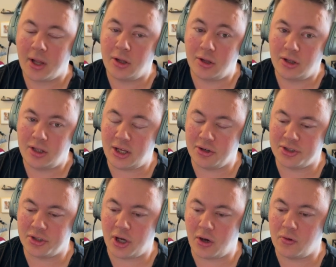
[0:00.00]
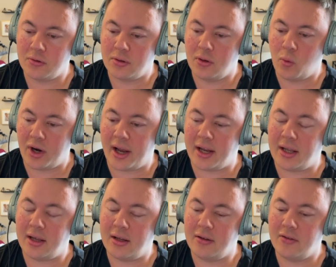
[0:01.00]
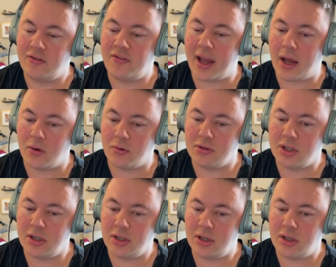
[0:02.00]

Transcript: years ago, what I found